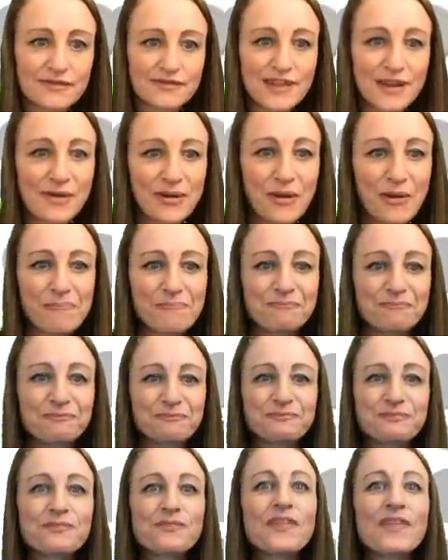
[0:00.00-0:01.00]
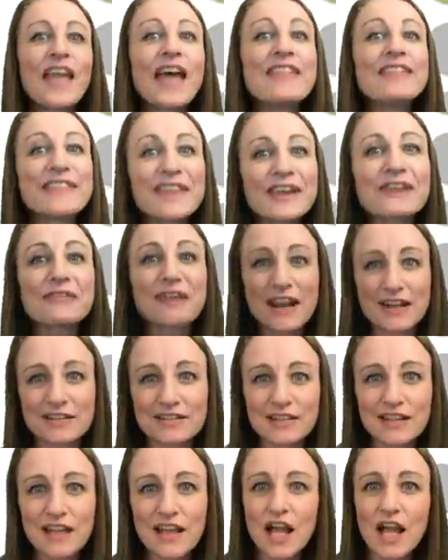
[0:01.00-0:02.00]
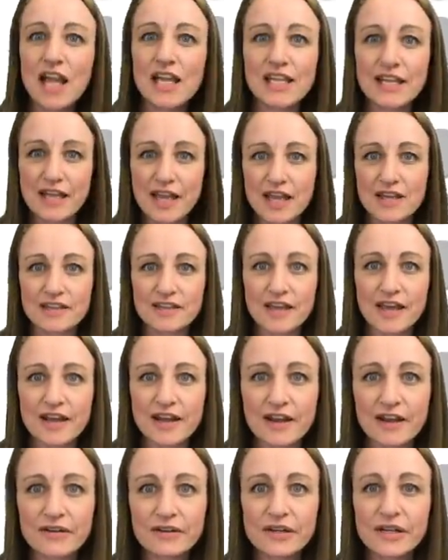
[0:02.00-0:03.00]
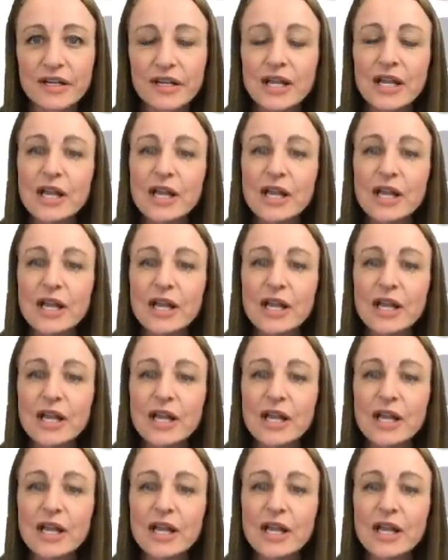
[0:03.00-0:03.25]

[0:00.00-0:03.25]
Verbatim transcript: There we go theoretically, I could edit that out.